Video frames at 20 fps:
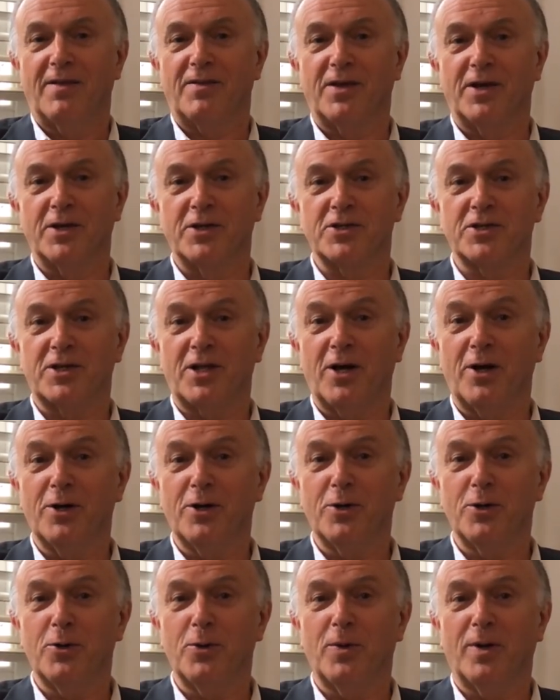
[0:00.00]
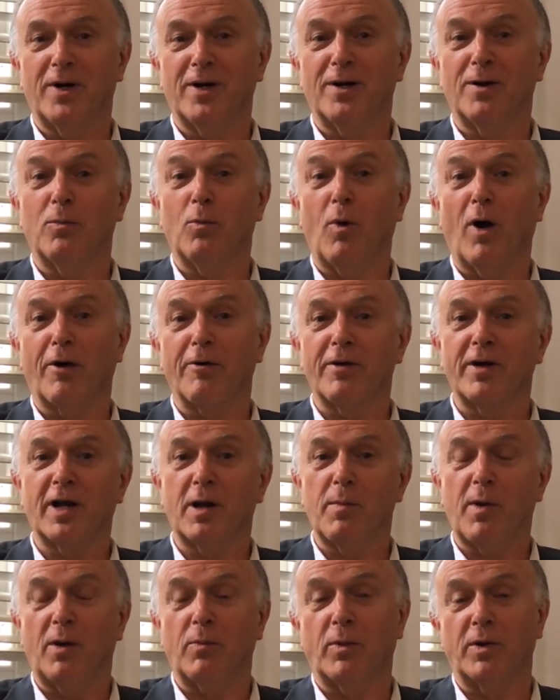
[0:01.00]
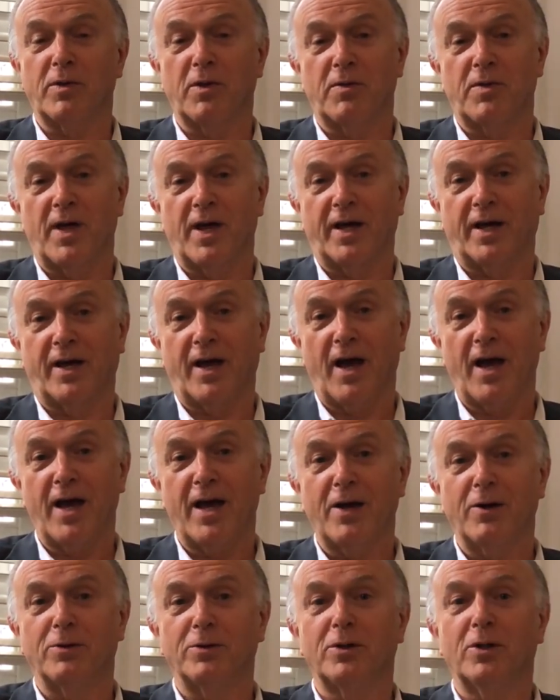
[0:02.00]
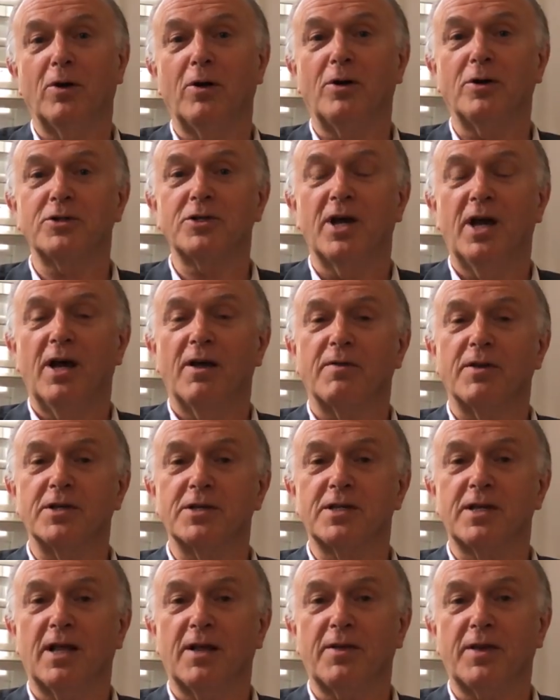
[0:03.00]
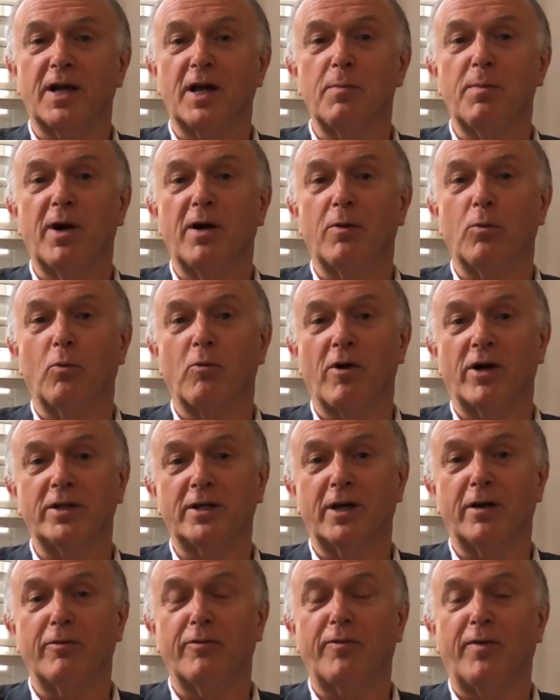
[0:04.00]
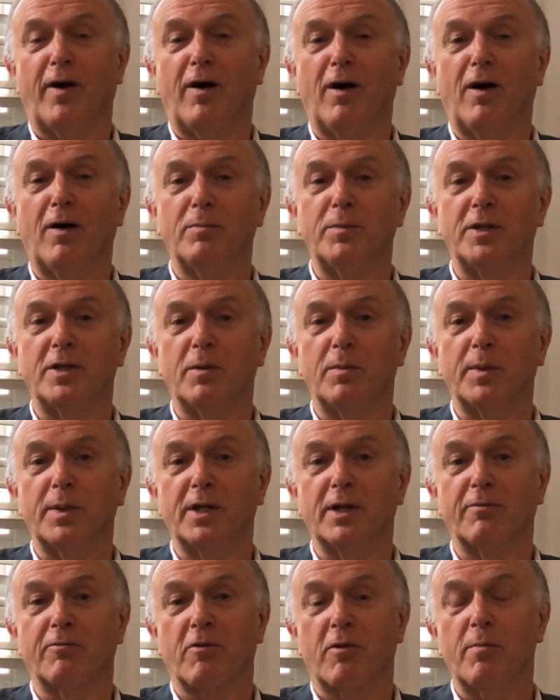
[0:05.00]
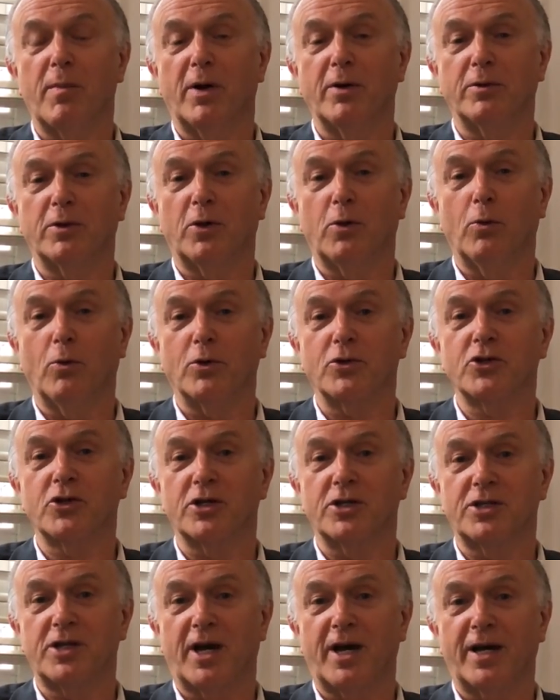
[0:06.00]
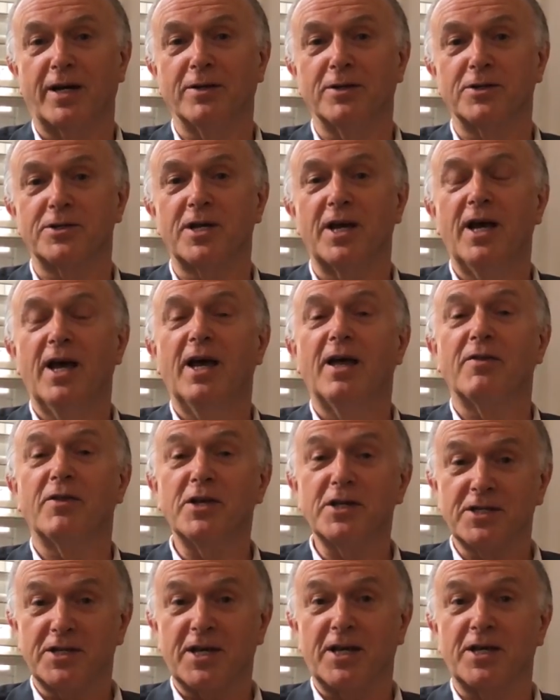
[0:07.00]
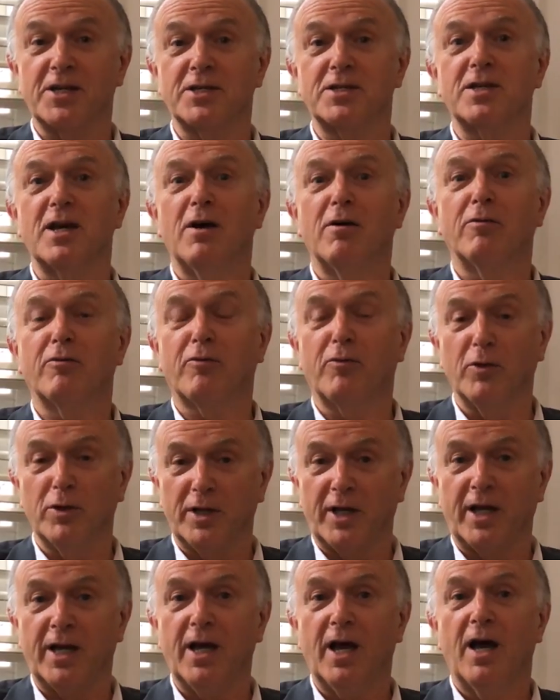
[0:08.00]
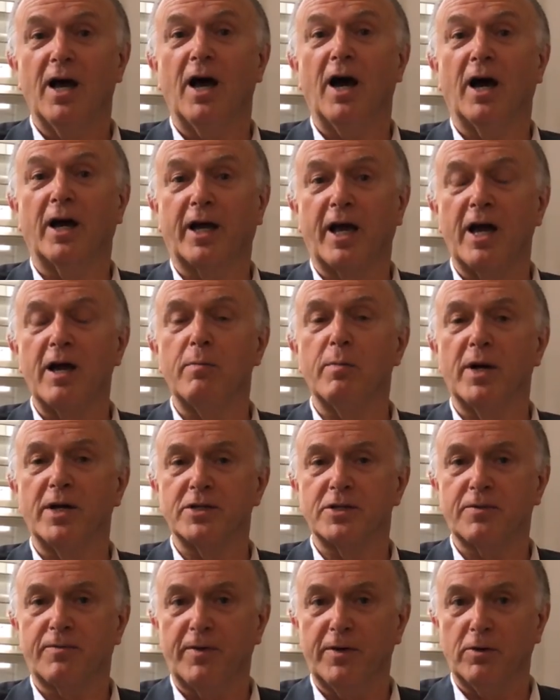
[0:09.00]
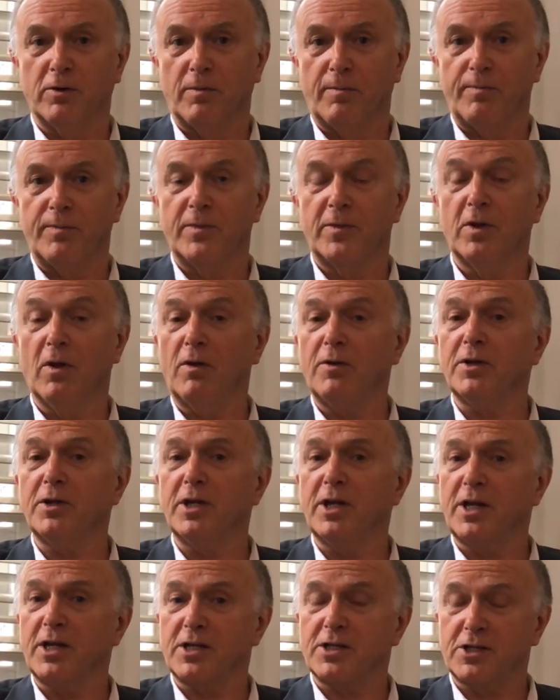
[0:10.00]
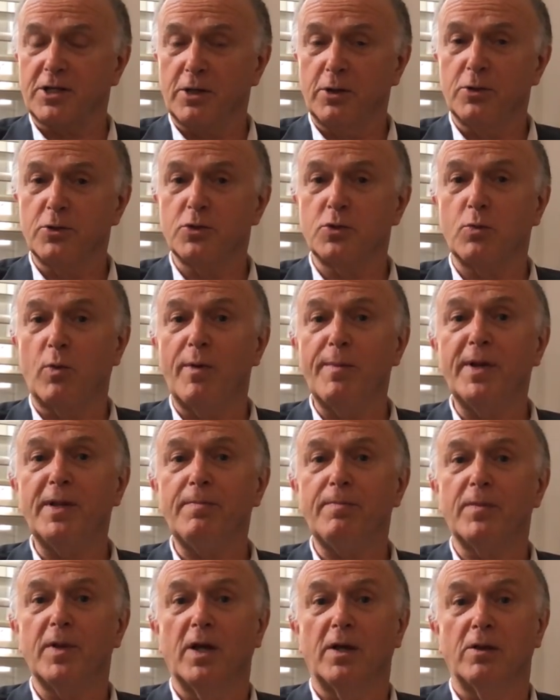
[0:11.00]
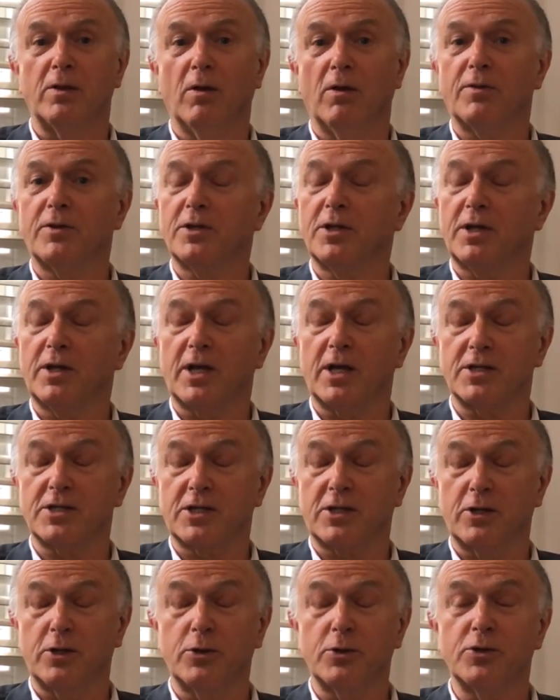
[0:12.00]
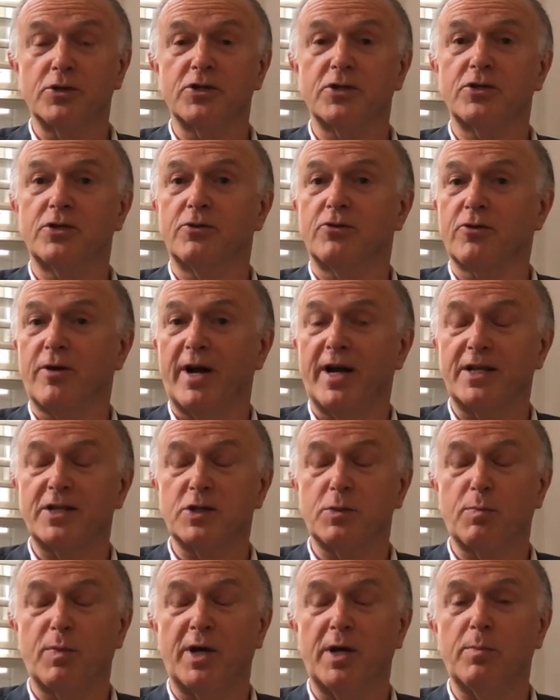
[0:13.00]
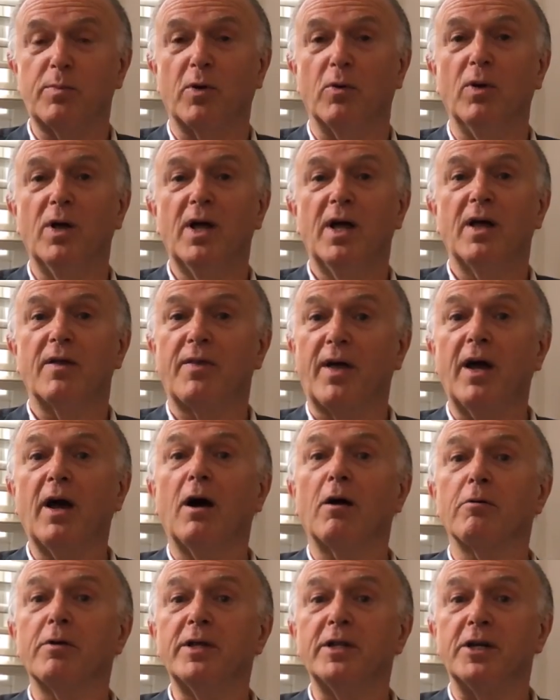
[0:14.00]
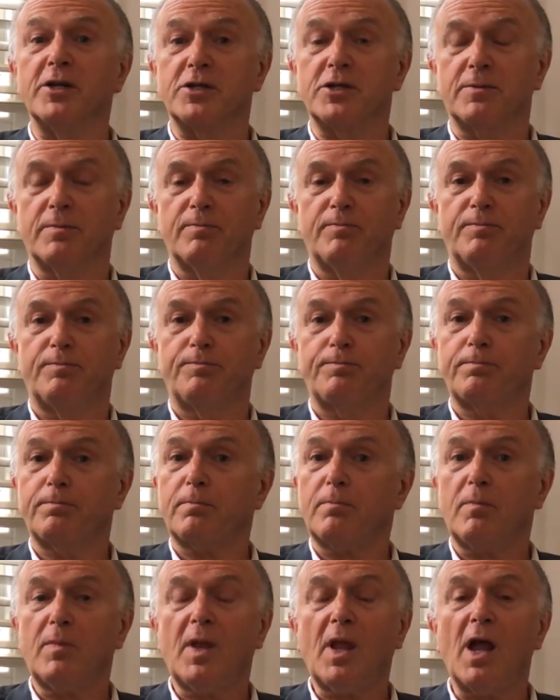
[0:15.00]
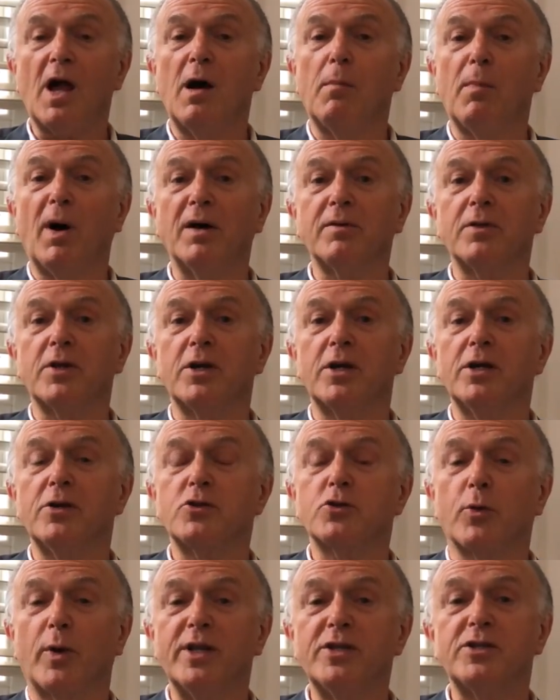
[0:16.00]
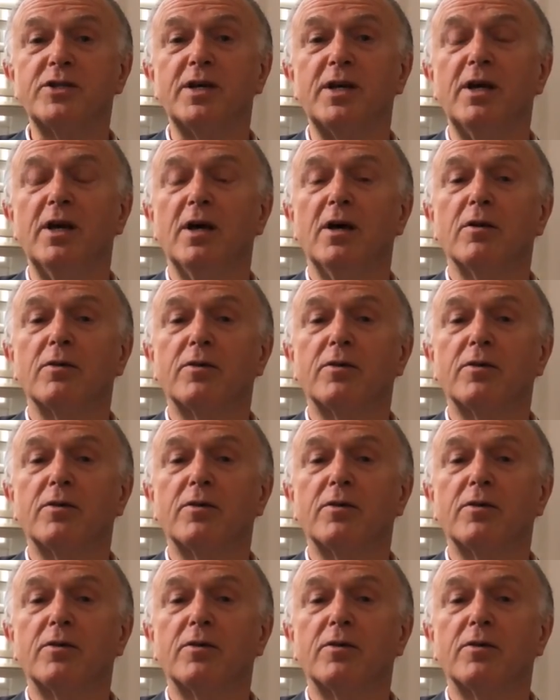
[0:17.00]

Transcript: There's no worrying about whether they're gay or not. There's nothing about running a farm in the middle of remote Yorkshire Dales. This is fully a gay men's film. Not that it excludes women, not that it excludes trans people. They are in it, among the 20,